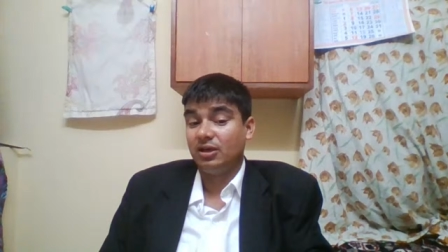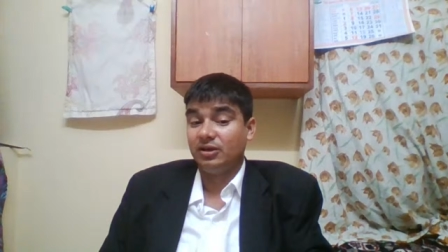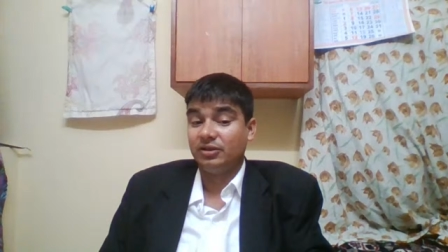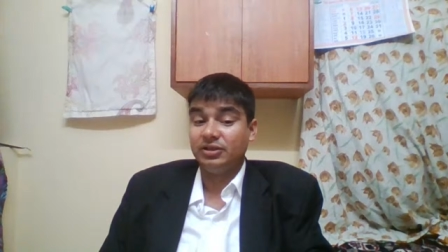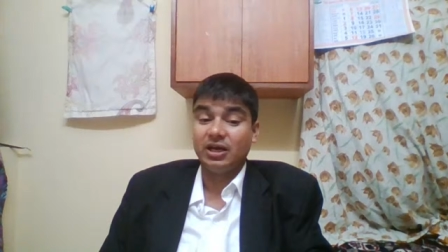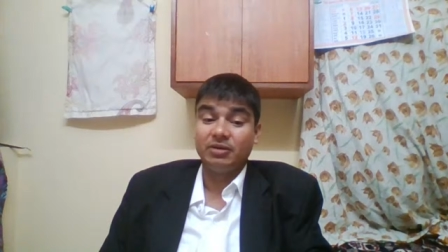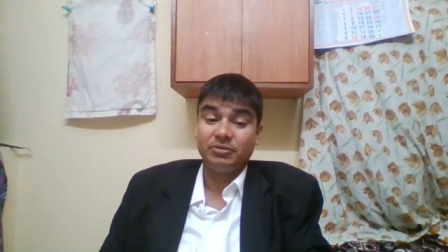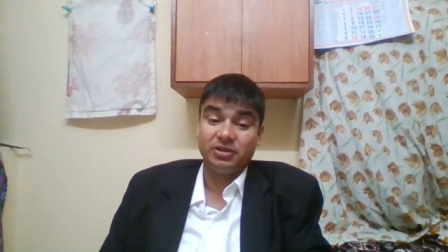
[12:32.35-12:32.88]
they
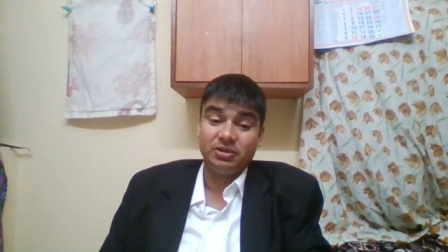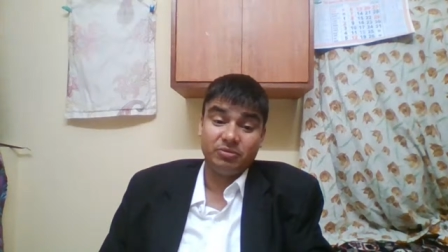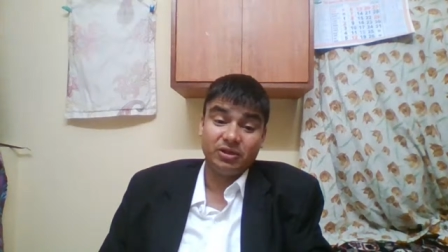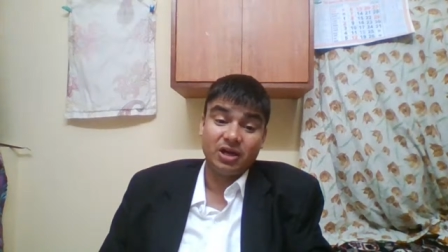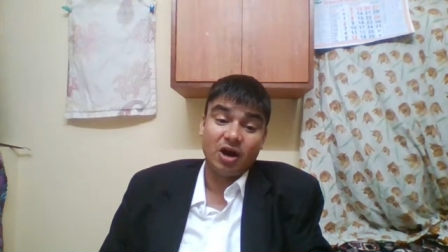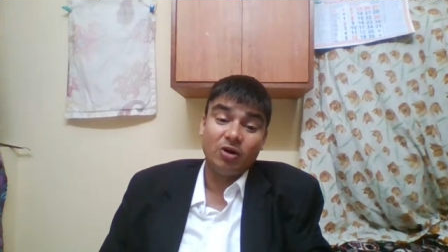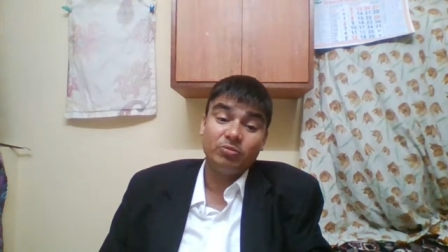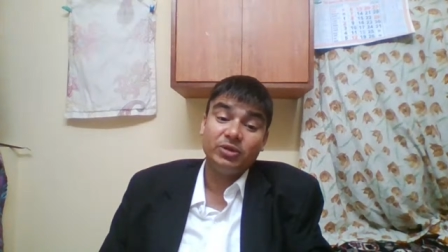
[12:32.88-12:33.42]
have given
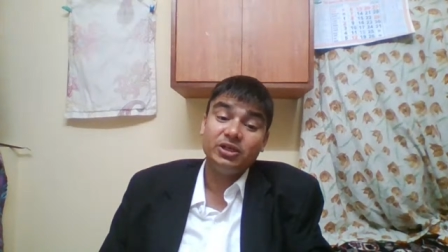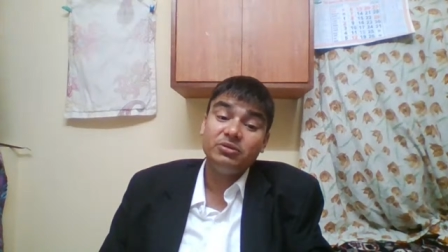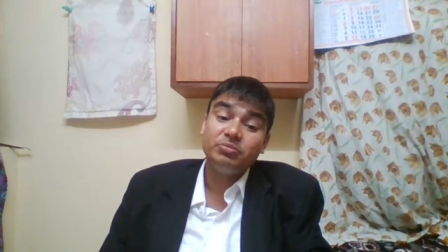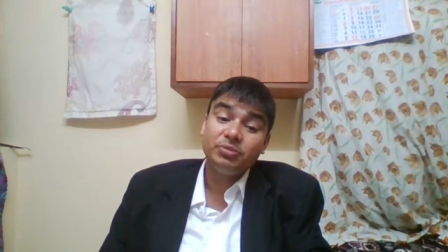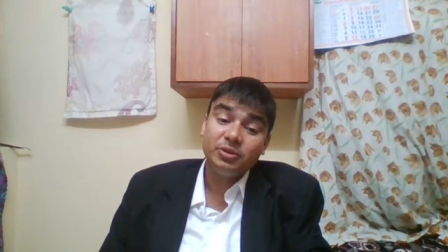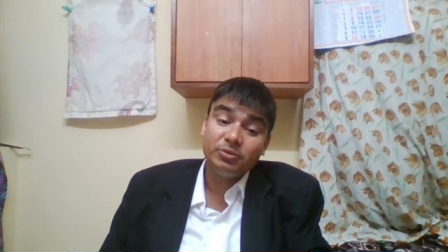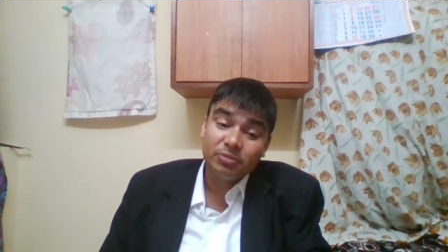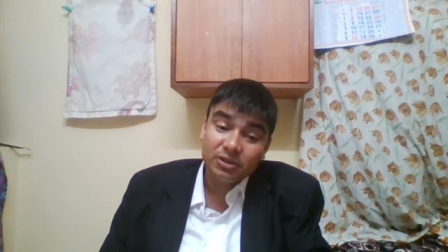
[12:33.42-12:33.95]
how many
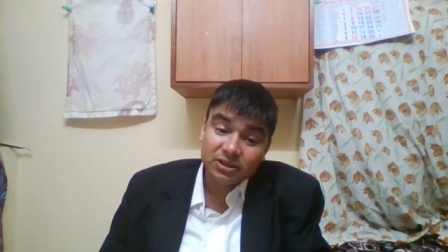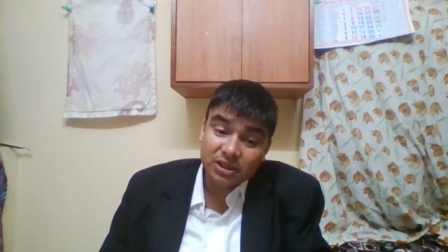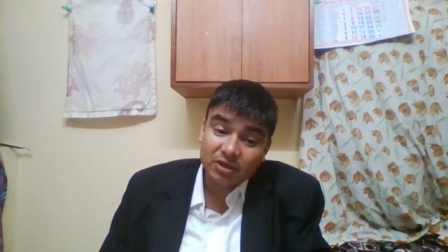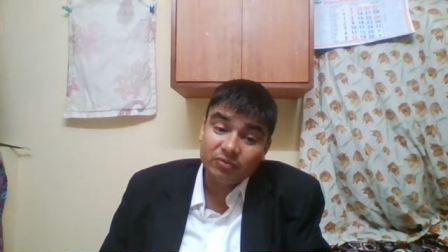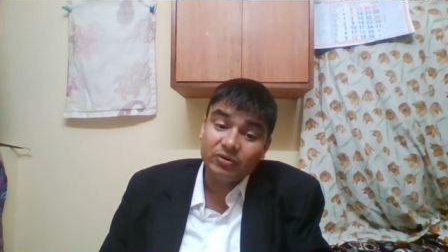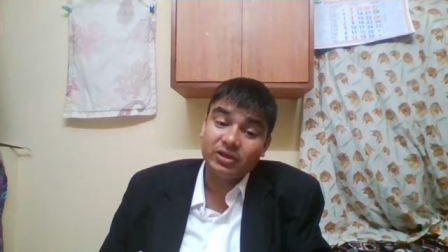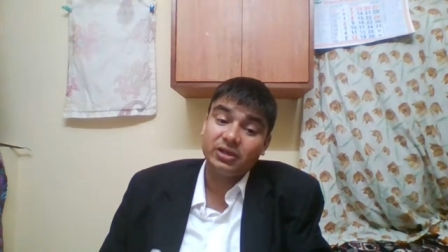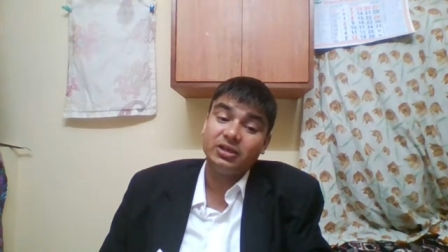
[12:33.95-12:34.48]
people are
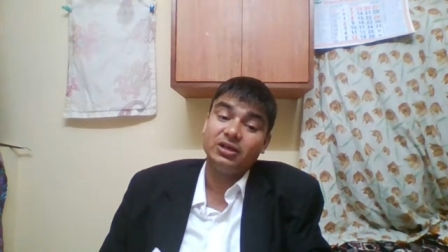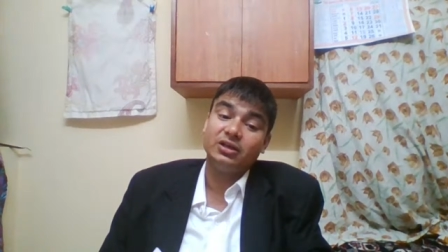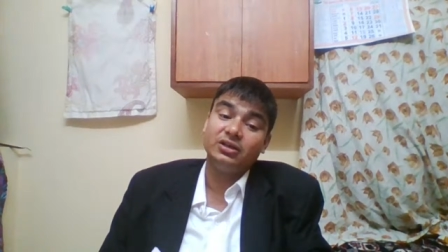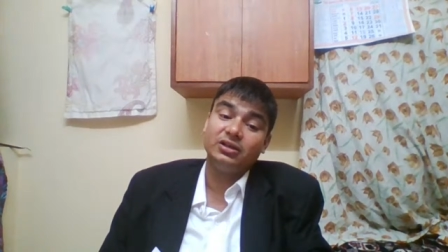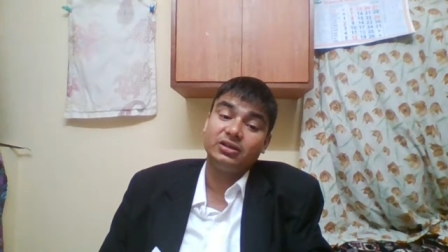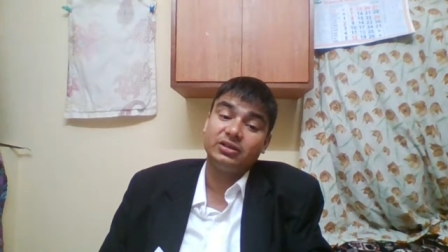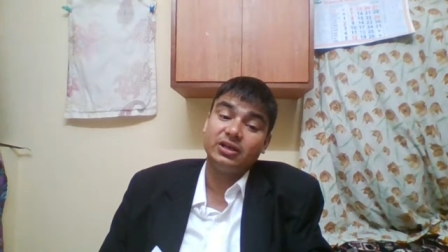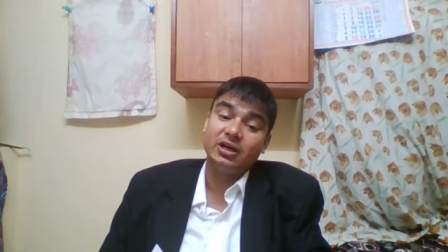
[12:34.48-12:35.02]
working
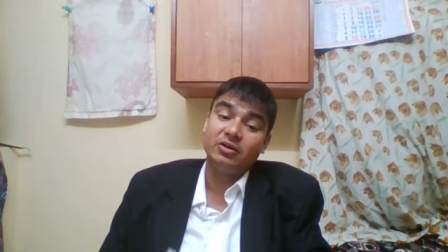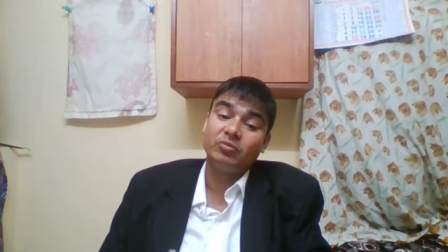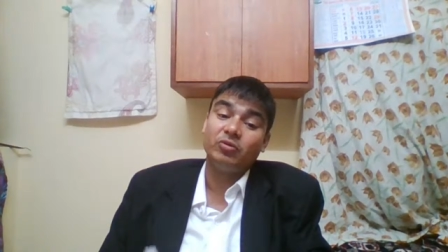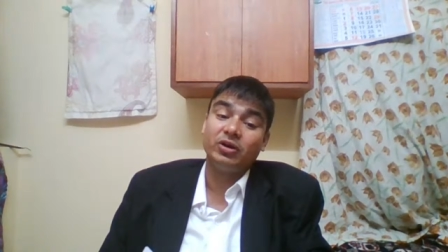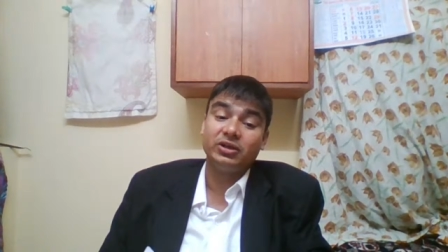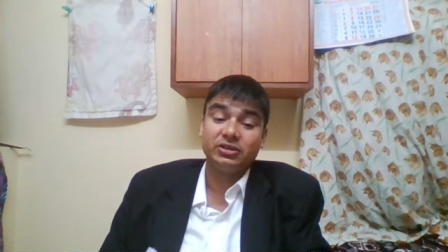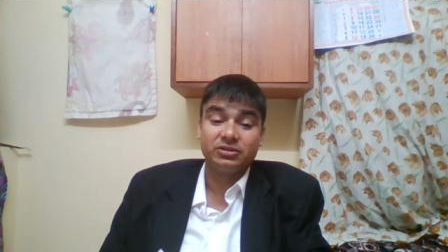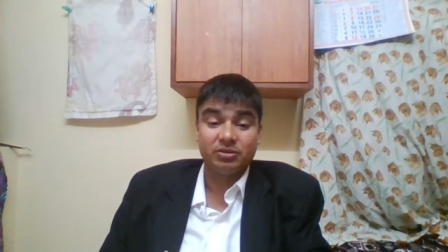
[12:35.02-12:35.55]
under there,
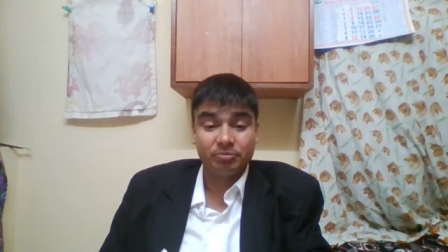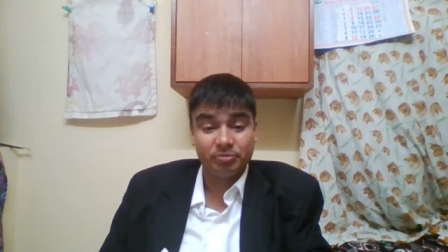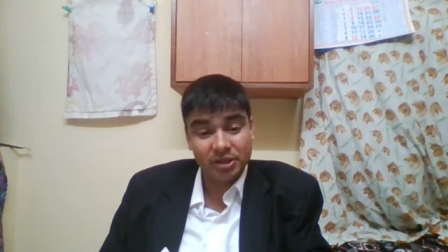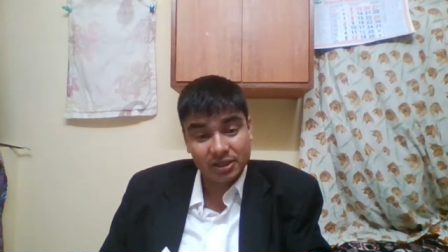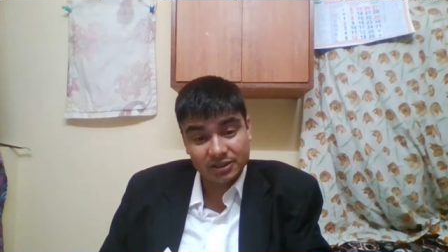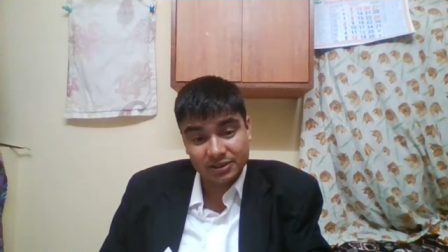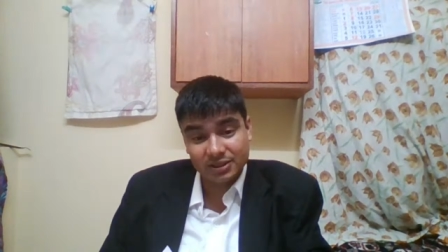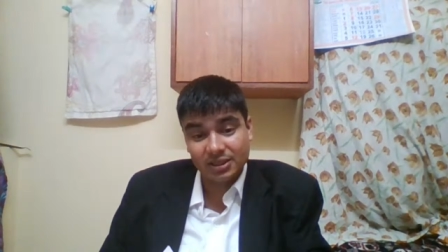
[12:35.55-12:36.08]
what is the pay
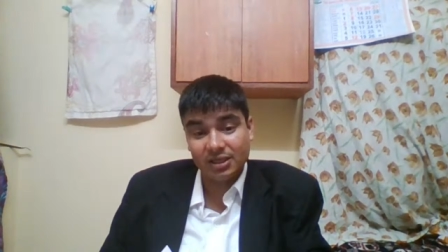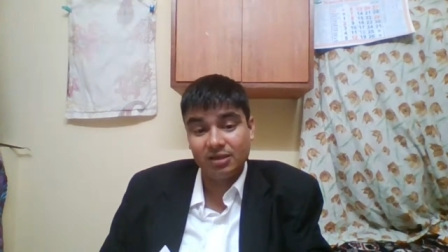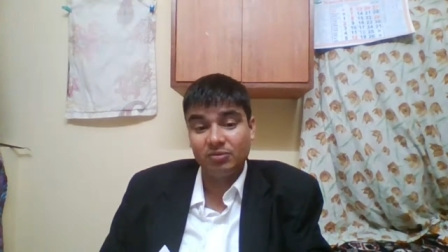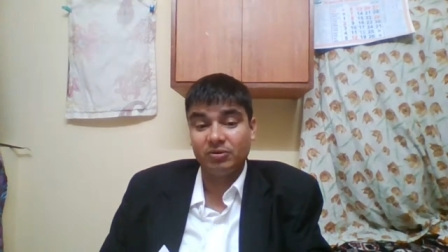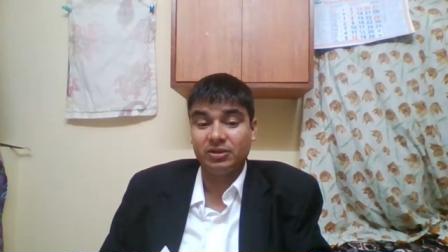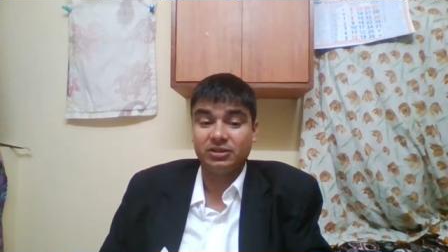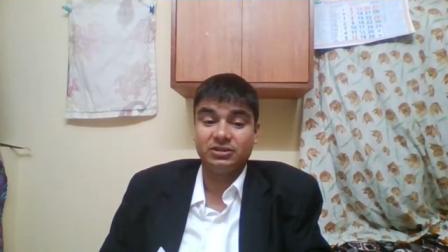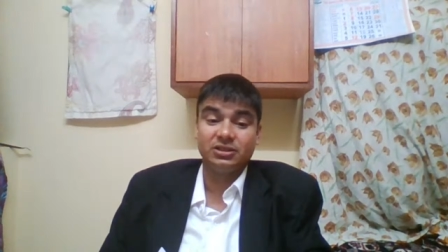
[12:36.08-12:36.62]
scale,
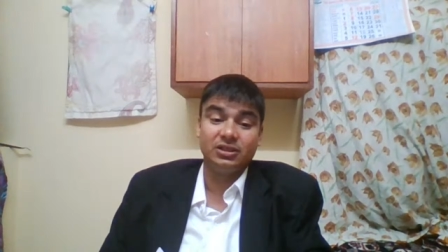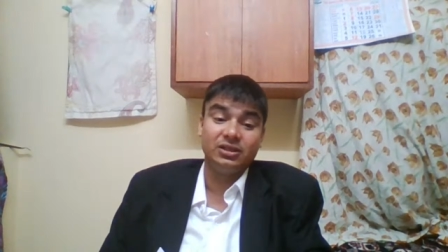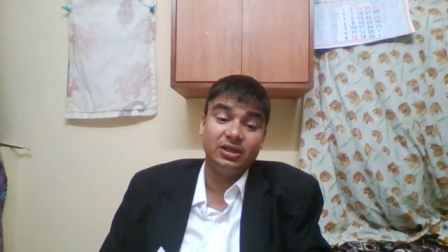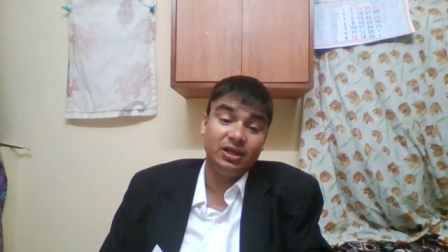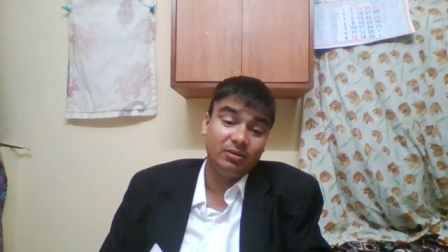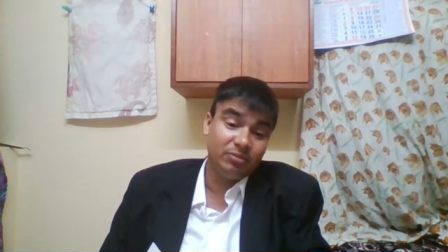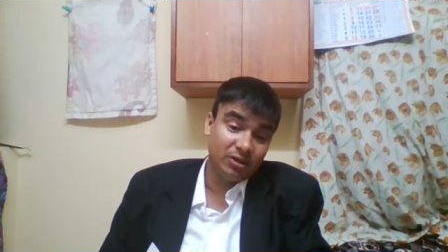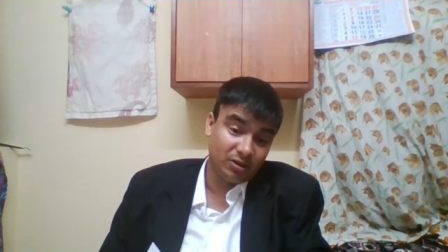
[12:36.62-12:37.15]
what is the
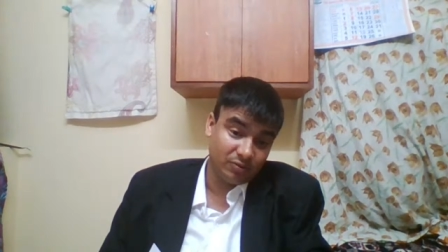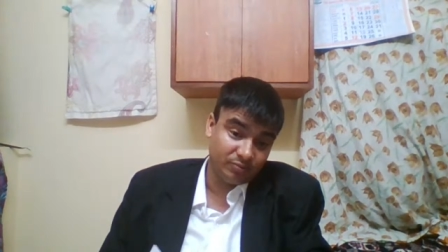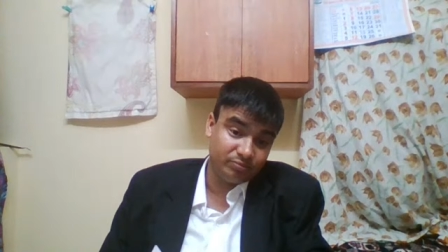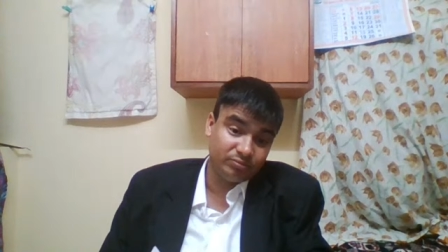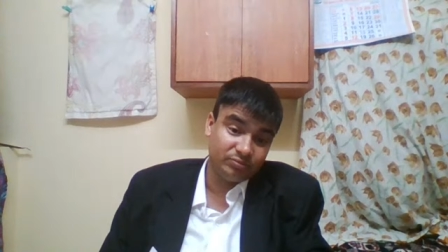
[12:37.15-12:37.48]
level of